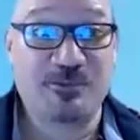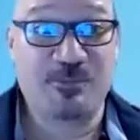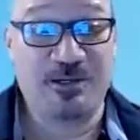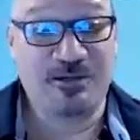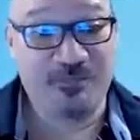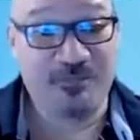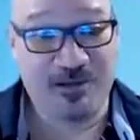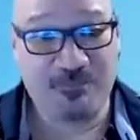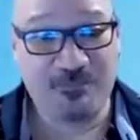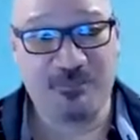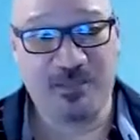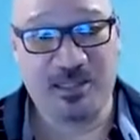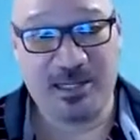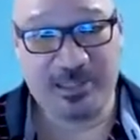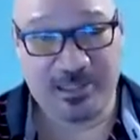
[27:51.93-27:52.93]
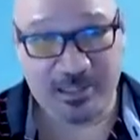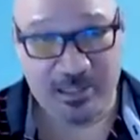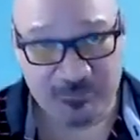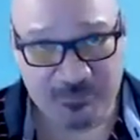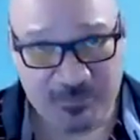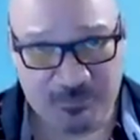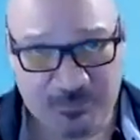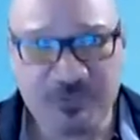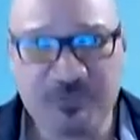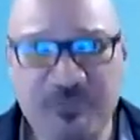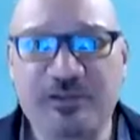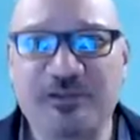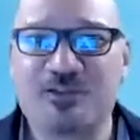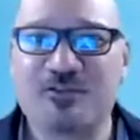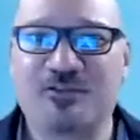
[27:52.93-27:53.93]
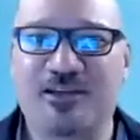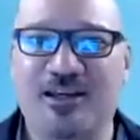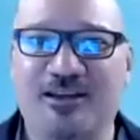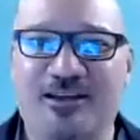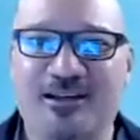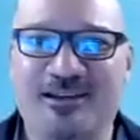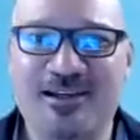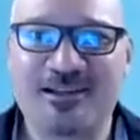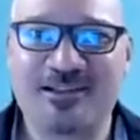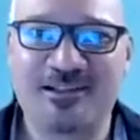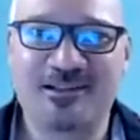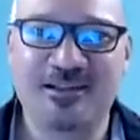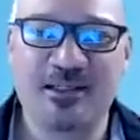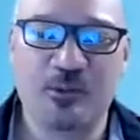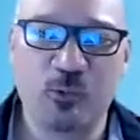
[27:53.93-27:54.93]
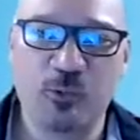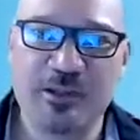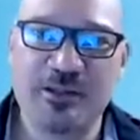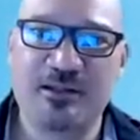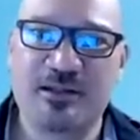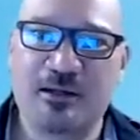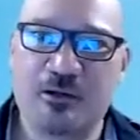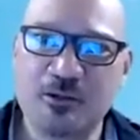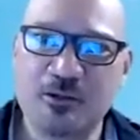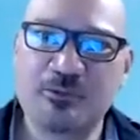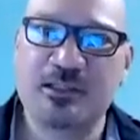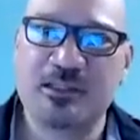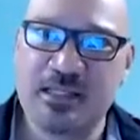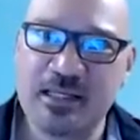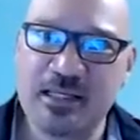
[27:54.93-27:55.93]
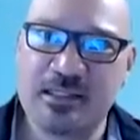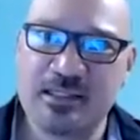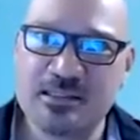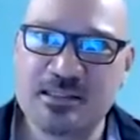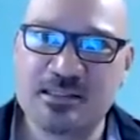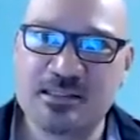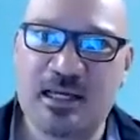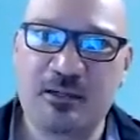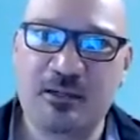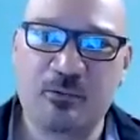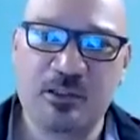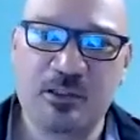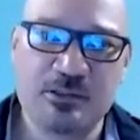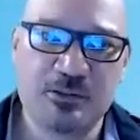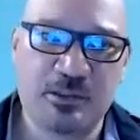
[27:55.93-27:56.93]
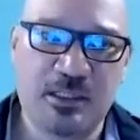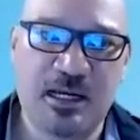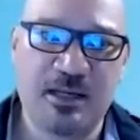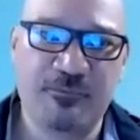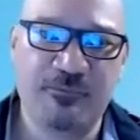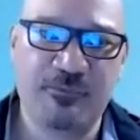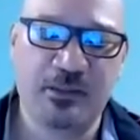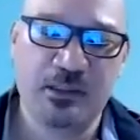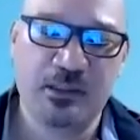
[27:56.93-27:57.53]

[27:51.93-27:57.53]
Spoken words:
But if I have the privilege of getting elected within 100 days, I want to have